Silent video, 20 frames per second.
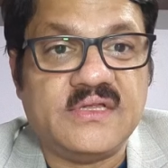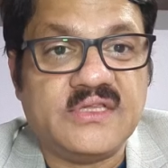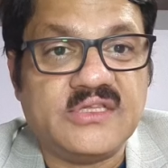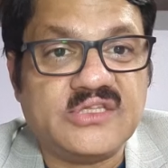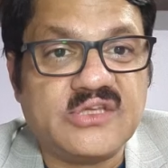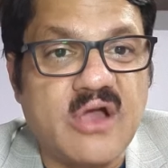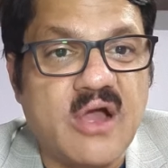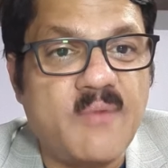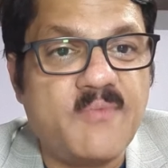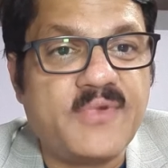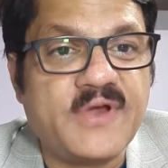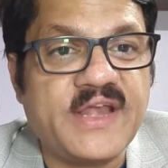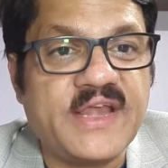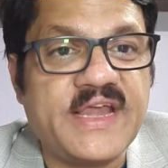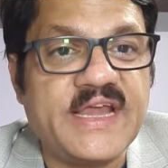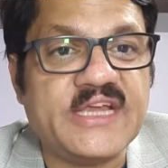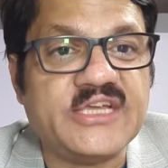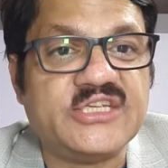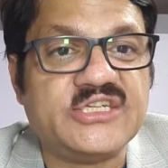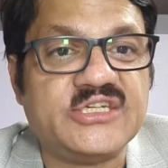job
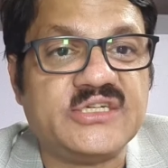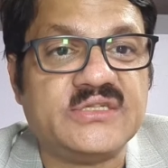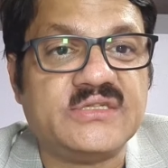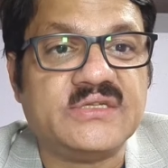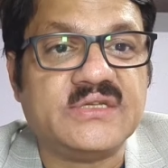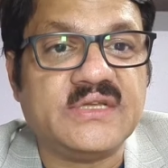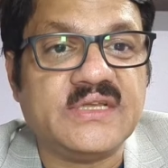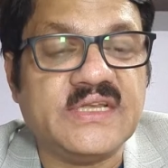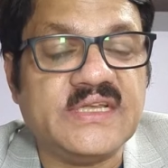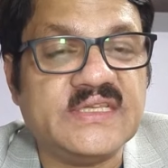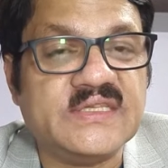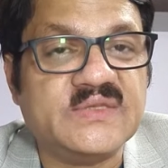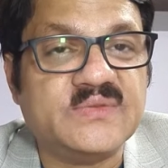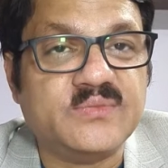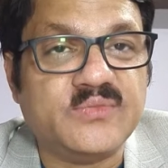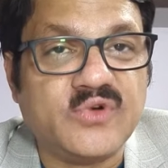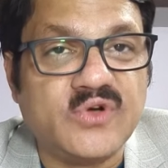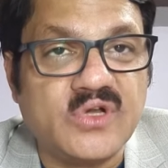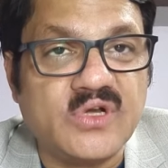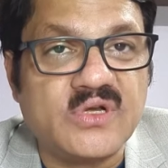creation is
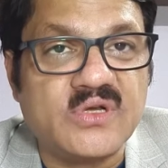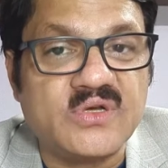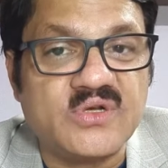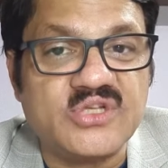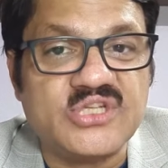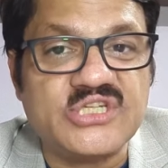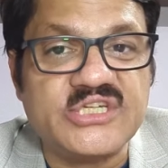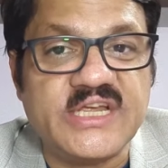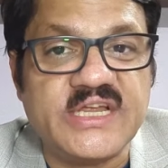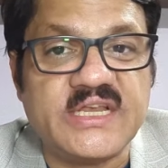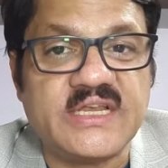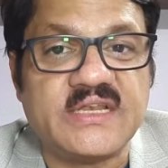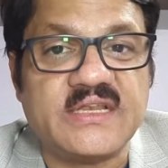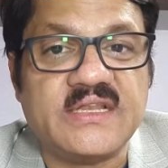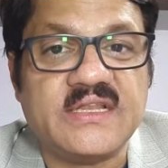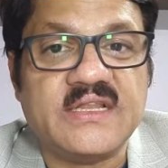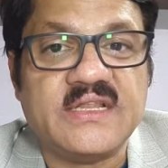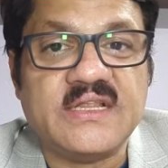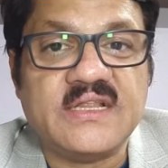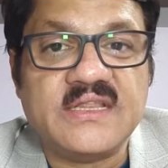more crucial
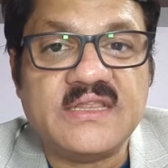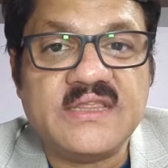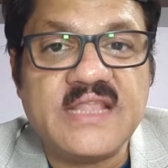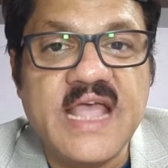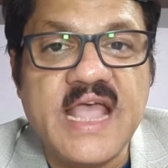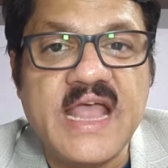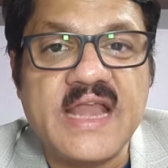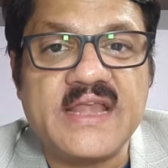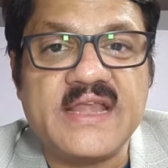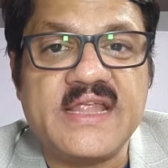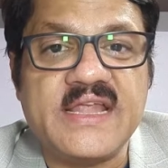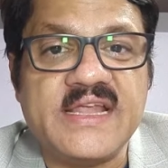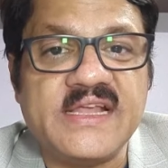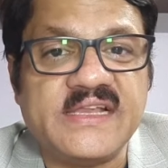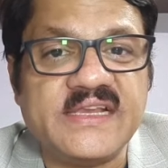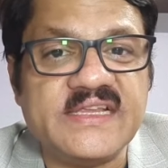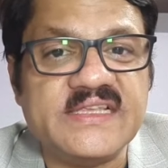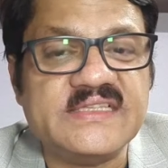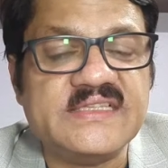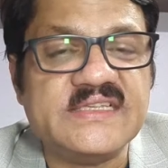than
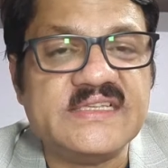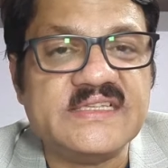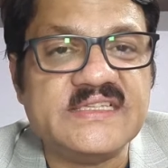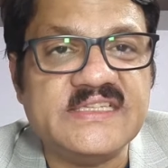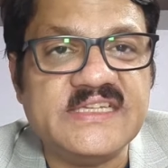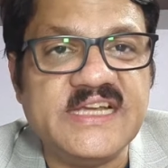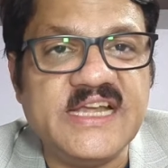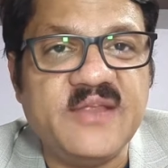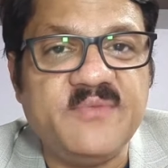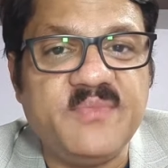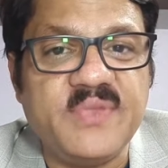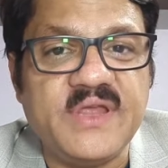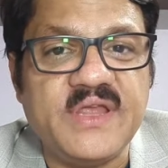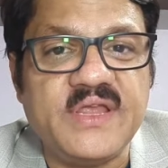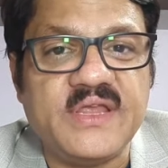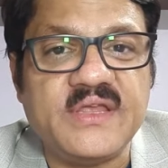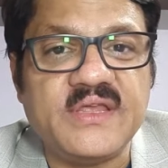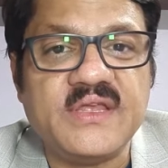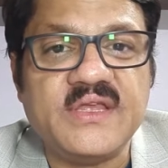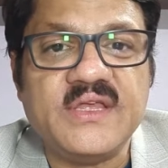increasing
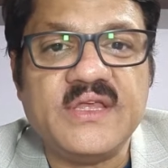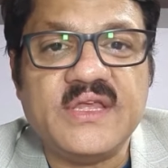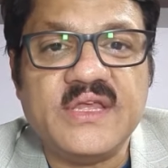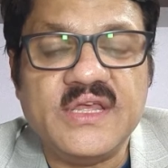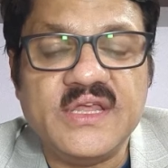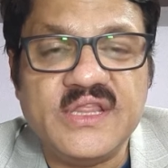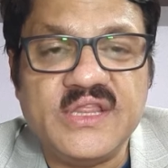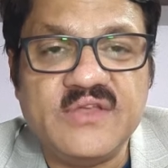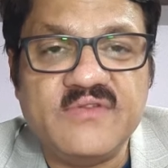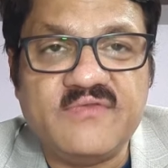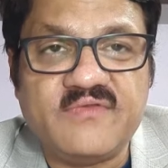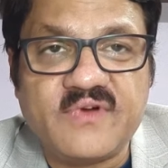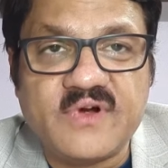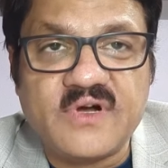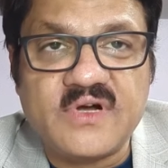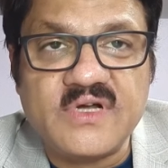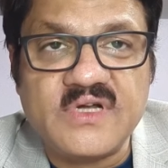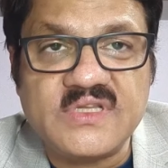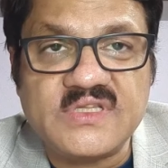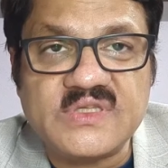GDP in the
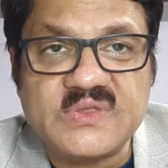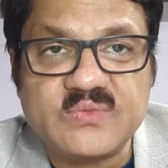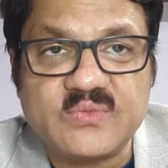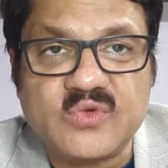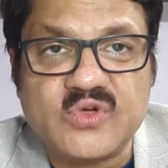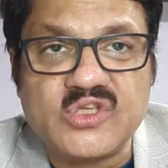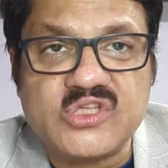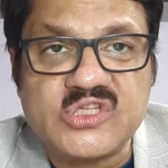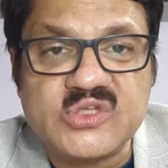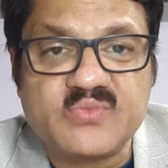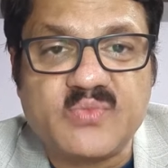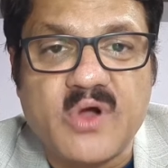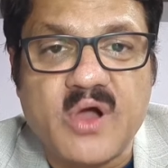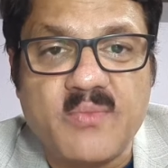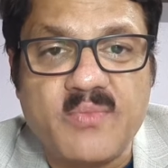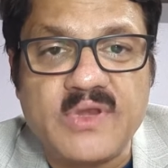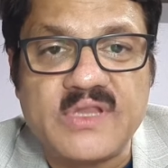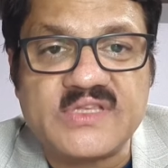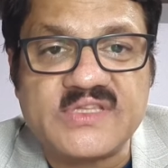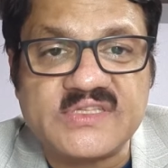world's most
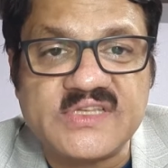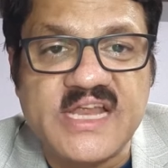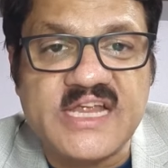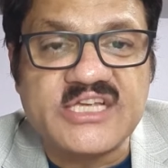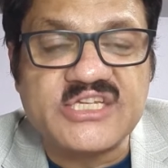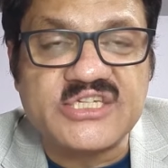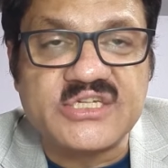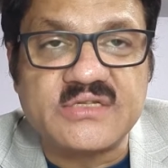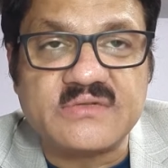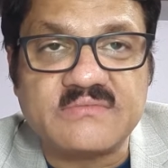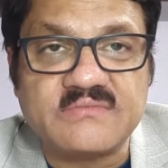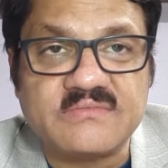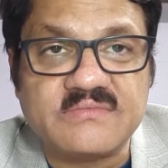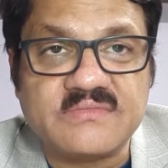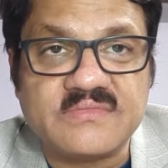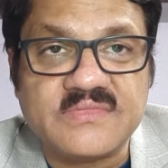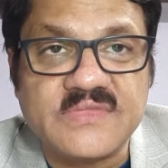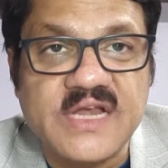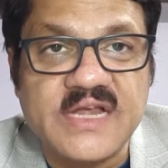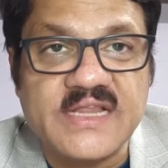populous nation,
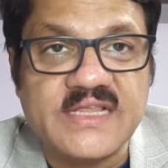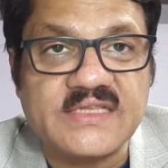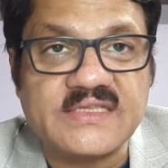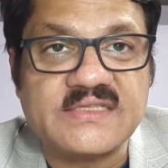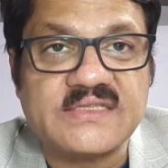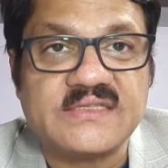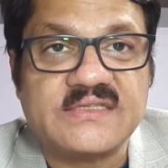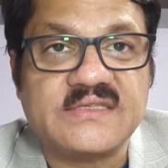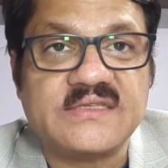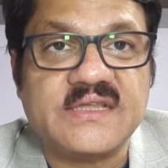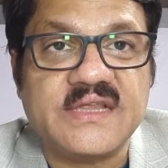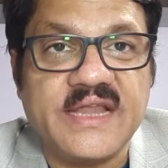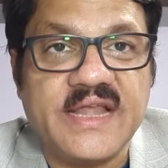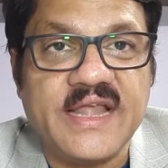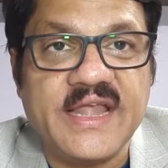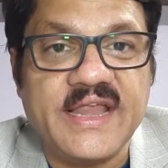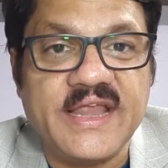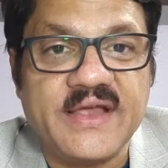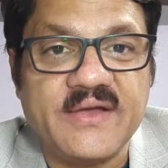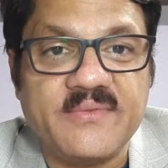that is
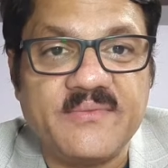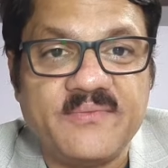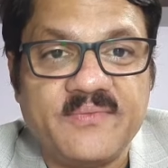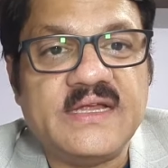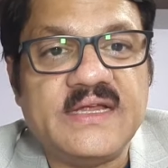India.